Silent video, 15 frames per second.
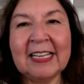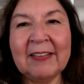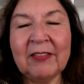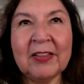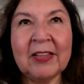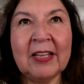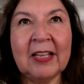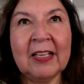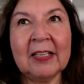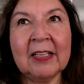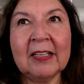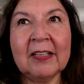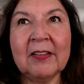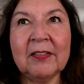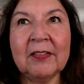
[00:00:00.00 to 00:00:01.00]
even
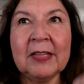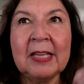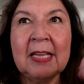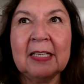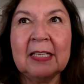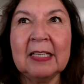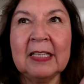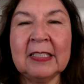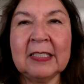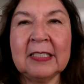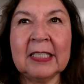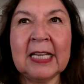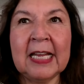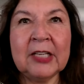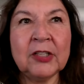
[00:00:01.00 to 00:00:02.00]
the the
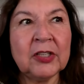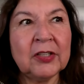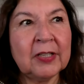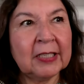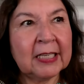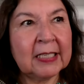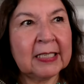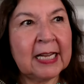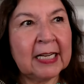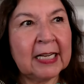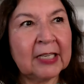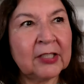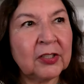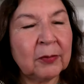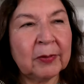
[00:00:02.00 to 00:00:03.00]
intonation, the
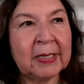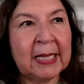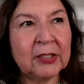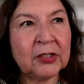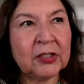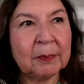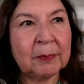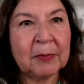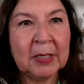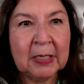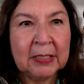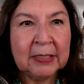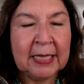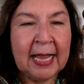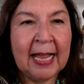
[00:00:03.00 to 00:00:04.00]
connection, the relationship,
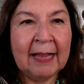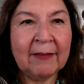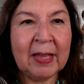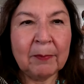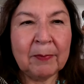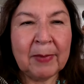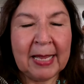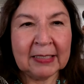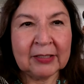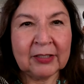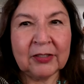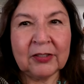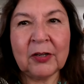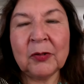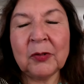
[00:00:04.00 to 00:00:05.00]
to have that back,
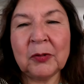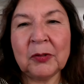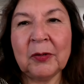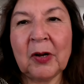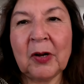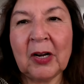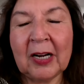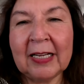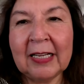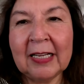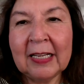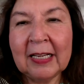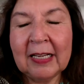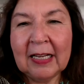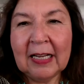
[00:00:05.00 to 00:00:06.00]
to know who you are. I,
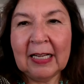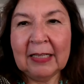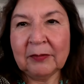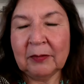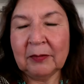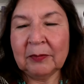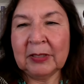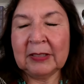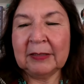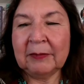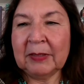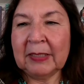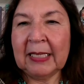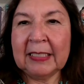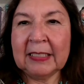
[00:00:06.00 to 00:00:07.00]
I really
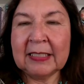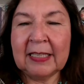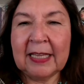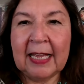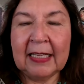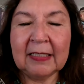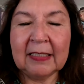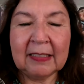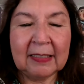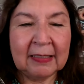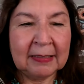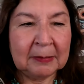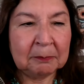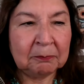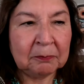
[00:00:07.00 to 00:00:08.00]
relate to that.
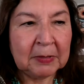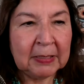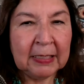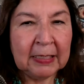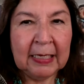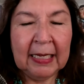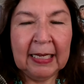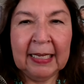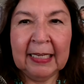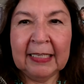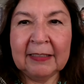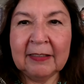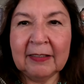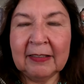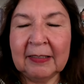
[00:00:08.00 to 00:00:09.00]
Um,
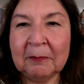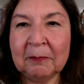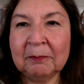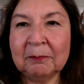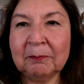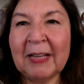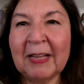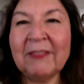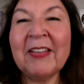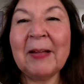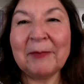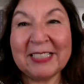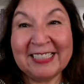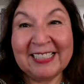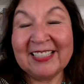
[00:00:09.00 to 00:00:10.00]
and um, my
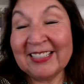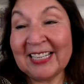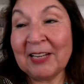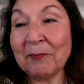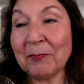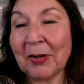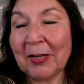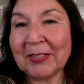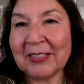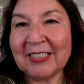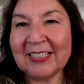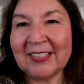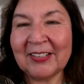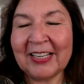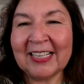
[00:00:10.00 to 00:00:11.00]
family's in the same
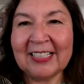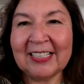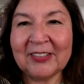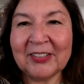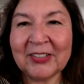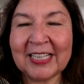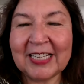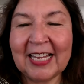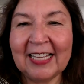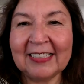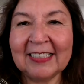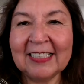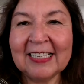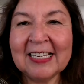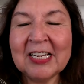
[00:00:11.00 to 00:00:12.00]
process, so I can
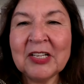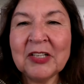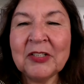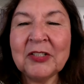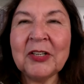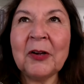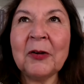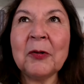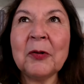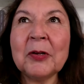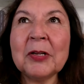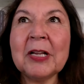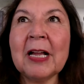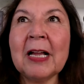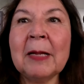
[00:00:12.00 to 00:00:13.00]
understand. So
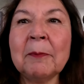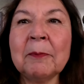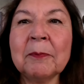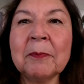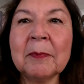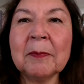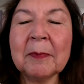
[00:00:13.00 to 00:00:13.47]
um,